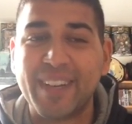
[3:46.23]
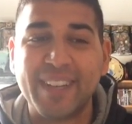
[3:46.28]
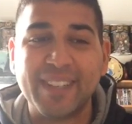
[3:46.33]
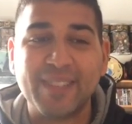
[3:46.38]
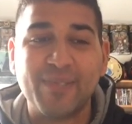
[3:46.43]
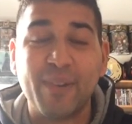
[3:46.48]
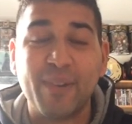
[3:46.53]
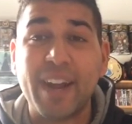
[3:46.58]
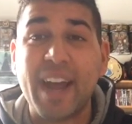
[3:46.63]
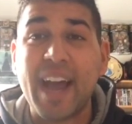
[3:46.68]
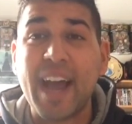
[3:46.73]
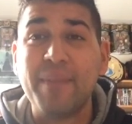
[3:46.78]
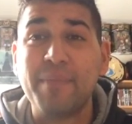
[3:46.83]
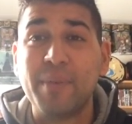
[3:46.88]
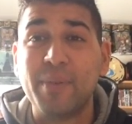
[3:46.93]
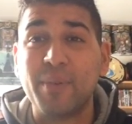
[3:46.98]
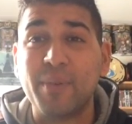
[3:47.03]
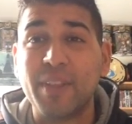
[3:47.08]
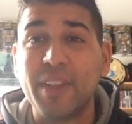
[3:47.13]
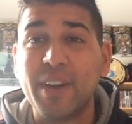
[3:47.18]
because what
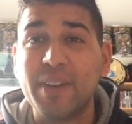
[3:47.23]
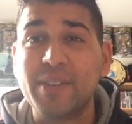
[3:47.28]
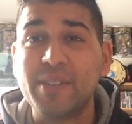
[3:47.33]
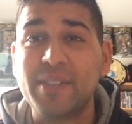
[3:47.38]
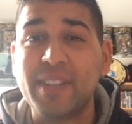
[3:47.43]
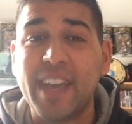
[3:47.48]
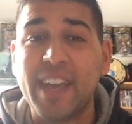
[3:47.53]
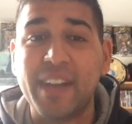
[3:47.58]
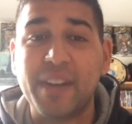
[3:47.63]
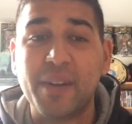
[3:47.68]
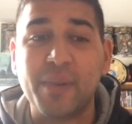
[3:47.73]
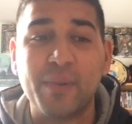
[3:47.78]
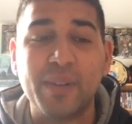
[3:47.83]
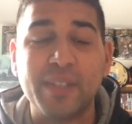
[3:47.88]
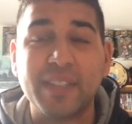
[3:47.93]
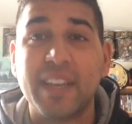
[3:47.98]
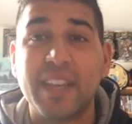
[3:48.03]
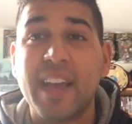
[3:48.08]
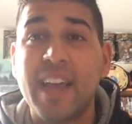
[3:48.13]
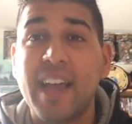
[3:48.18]
happened with Undertaker
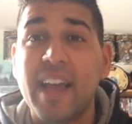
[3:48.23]
was